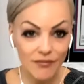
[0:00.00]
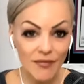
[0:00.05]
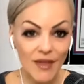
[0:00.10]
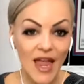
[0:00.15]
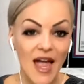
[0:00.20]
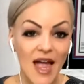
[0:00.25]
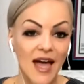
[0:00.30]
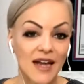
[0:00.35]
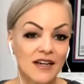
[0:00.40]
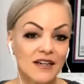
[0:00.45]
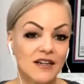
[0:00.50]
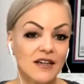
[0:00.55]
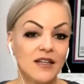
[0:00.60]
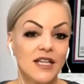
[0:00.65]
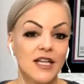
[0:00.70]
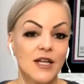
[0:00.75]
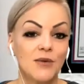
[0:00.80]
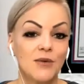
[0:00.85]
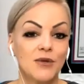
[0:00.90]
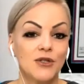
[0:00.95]
I had an
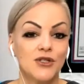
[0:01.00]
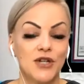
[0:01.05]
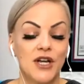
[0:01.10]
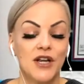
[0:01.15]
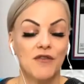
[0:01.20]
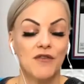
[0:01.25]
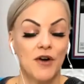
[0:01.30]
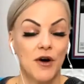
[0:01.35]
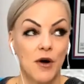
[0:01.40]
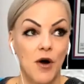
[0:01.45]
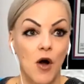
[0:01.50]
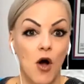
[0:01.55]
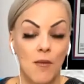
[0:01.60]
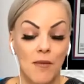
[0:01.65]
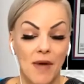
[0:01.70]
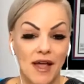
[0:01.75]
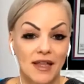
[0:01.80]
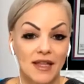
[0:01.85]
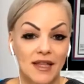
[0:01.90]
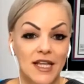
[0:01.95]
elite retreat for all
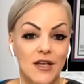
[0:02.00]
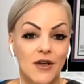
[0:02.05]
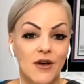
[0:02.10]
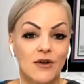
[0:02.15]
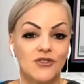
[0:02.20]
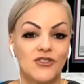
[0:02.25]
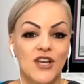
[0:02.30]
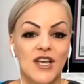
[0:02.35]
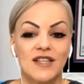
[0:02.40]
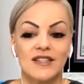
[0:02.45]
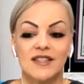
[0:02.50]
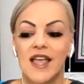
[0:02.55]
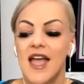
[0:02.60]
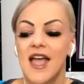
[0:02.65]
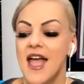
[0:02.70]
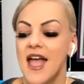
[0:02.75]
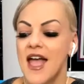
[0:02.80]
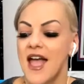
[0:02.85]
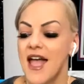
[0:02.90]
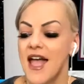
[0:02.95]
my elite coaches,
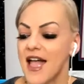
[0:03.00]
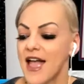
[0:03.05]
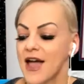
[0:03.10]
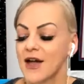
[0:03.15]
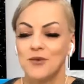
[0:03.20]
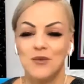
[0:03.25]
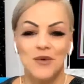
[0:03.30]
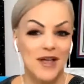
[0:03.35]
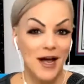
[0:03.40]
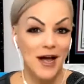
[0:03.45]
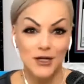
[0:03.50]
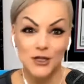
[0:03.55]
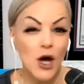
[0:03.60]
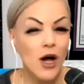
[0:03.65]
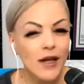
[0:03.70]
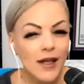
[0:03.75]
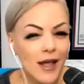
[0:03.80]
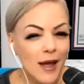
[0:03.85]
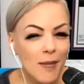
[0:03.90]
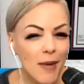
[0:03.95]
and we got
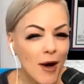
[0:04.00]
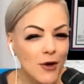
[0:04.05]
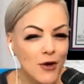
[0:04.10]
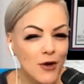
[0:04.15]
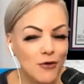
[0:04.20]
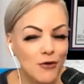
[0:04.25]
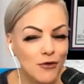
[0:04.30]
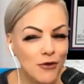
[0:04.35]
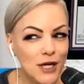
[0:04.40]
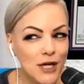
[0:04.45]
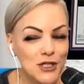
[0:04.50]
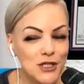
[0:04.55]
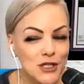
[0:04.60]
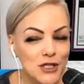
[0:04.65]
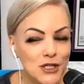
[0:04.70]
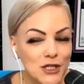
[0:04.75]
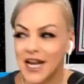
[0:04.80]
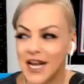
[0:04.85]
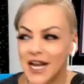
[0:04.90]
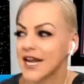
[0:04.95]
talking about you French
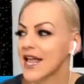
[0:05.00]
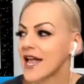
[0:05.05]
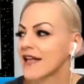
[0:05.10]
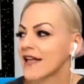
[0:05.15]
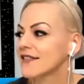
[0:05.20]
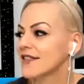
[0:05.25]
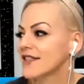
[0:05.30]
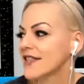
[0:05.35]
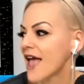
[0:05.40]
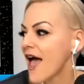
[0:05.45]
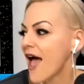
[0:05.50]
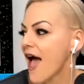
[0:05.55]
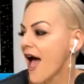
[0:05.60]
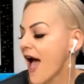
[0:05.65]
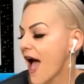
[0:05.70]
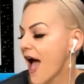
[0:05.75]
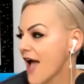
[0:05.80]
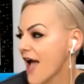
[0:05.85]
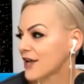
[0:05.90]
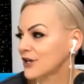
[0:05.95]
Canadians.
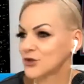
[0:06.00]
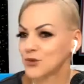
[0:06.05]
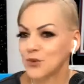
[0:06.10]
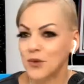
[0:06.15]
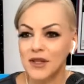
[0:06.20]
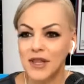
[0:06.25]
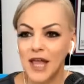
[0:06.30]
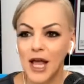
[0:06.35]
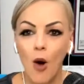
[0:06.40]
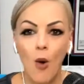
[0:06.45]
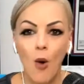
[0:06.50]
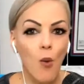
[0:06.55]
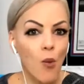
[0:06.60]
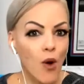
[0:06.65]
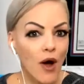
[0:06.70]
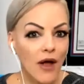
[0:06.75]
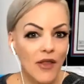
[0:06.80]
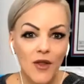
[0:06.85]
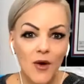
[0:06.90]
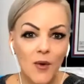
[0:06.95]
And we're like,
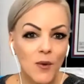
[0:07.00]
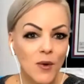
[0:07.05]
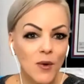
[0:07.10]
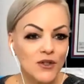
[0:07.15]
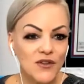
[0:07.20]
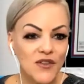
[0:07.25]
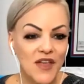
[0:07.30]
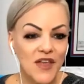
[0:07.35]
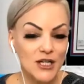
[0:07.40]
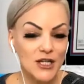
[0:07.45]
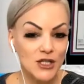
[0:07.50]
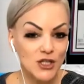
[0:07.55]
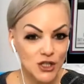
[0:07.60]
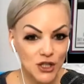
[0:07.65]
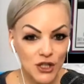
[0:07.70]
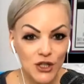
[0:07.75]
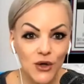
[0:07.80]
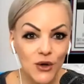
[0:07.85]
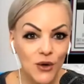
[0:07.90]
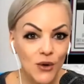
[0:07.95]
what in the world do they
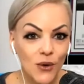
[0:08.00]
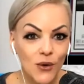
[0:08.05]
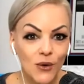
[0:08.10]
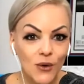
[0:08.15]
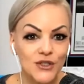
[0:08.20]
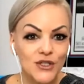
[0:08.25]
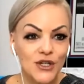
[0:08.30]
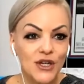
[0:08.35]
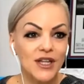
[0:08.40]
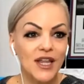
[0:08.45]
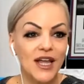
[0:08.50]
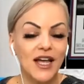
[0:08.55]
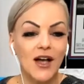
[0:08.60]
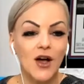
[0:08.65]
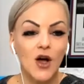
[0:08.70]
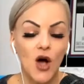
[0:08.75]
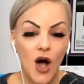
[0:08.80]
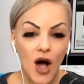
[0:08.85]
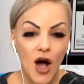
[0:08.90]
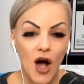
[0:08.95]
do to like
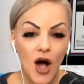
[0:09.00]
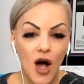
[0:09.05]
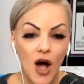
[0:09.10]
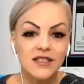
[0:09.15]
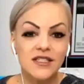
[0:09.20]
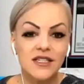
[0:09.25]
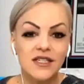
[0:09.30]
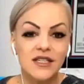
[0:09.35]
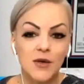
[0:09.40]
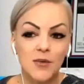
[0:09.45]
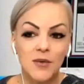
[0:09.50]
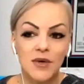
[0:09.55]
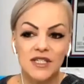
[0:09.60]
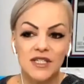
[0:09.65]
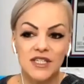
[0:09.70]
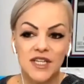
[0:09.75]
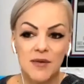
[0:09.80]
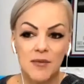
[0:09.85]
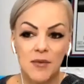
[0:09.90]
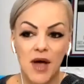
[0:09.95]
constantly win
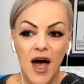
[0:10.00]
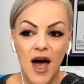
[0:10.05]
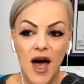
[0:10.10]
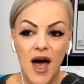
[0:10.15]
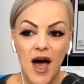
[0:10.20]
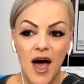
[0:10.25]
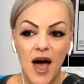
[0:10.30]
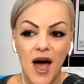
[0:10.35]
Team Cup?